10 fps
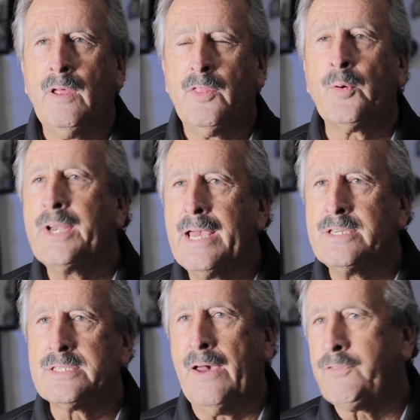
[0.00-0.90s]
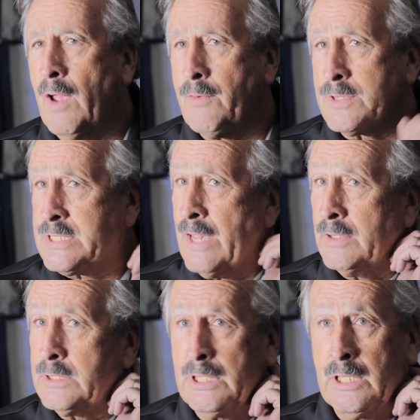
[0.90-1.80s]
Three days after I was
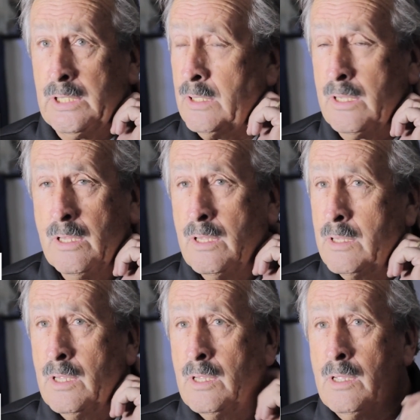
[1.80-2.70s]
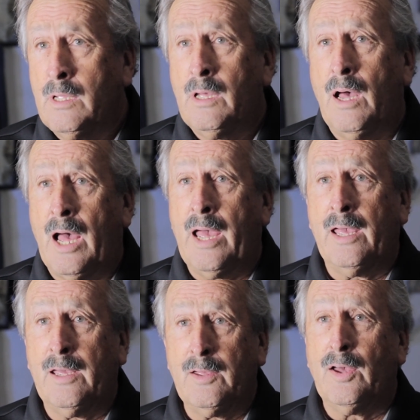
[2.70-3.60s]
17,
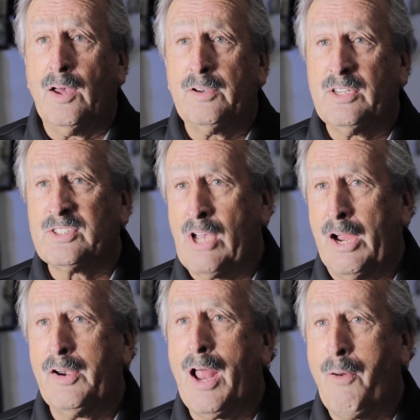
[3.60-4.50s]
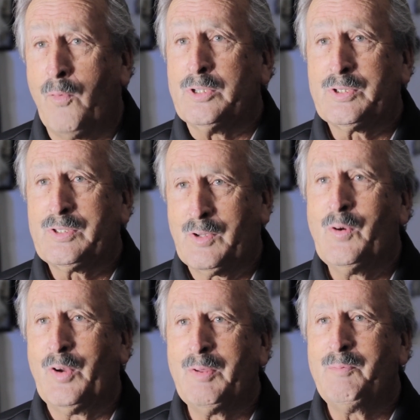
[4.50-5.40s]
I uh, decided I was
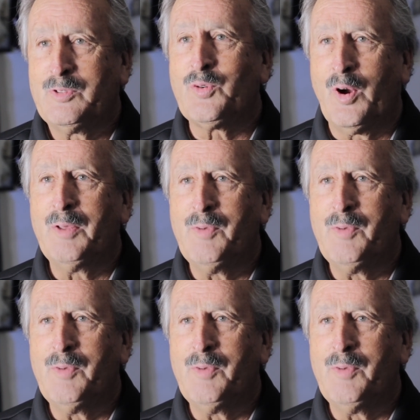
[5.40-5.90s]
going to join the